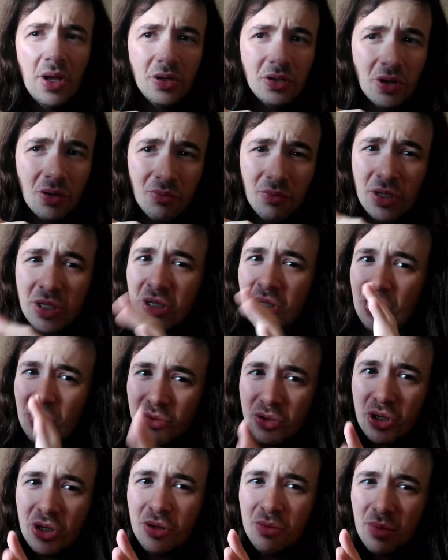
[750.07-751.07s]
Don't really know
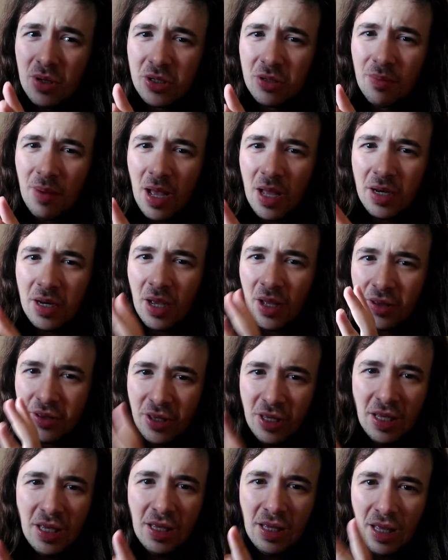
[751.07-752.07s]
too much about it. I
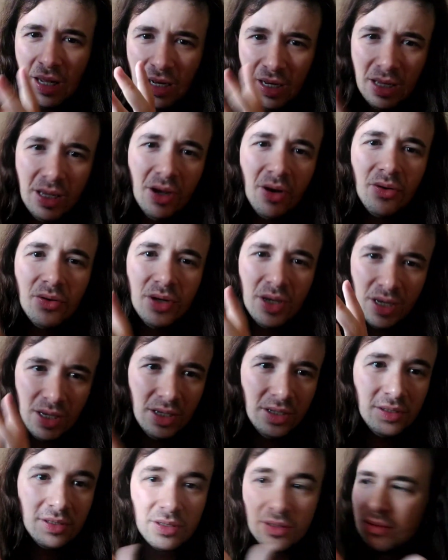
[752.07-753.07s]
think Leon
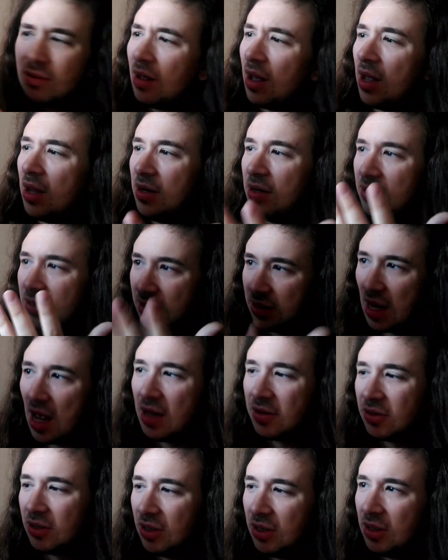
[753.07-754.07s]
is an
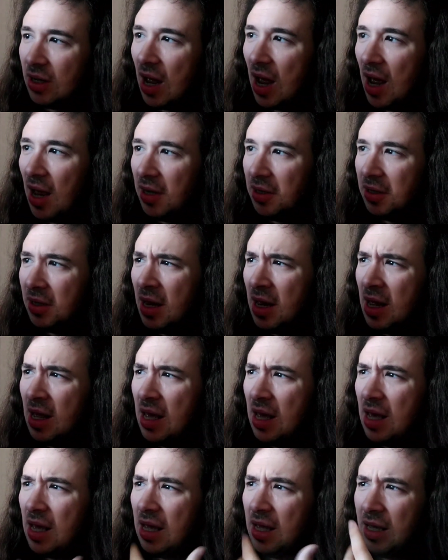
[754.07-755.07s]
assassin and
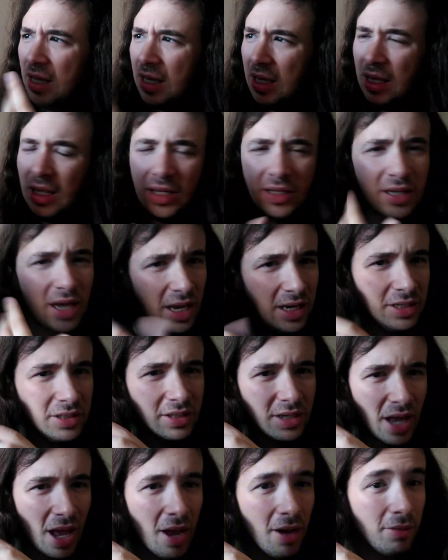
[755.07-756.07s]
he takes
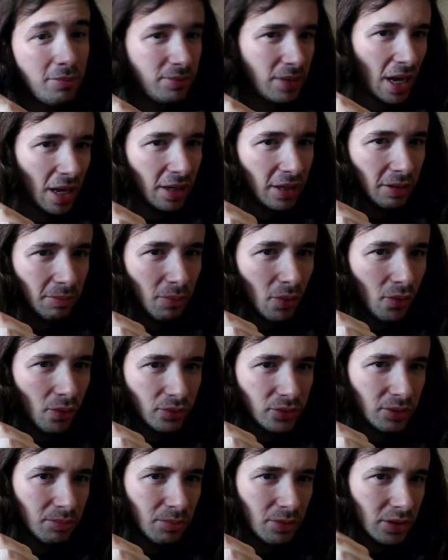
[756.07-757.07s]
care of Natalie
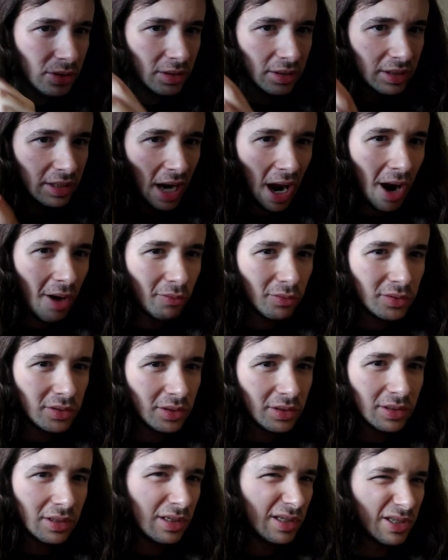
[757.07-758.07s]
Portman's
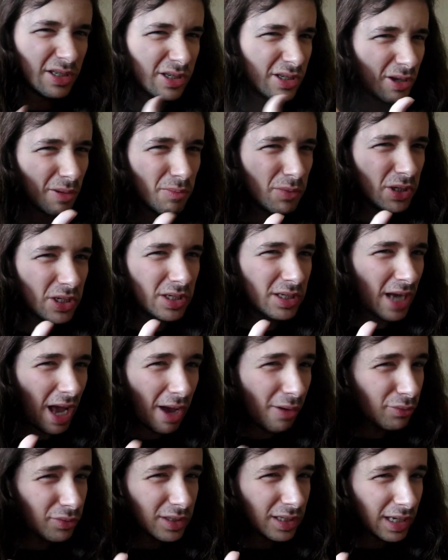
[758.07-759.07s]
character as somebody's
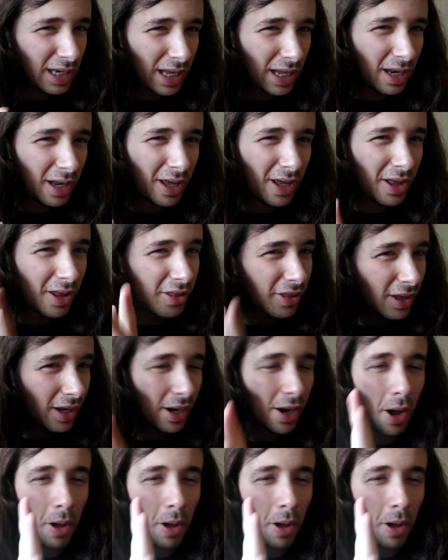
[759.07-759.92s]
out to kill her, I think.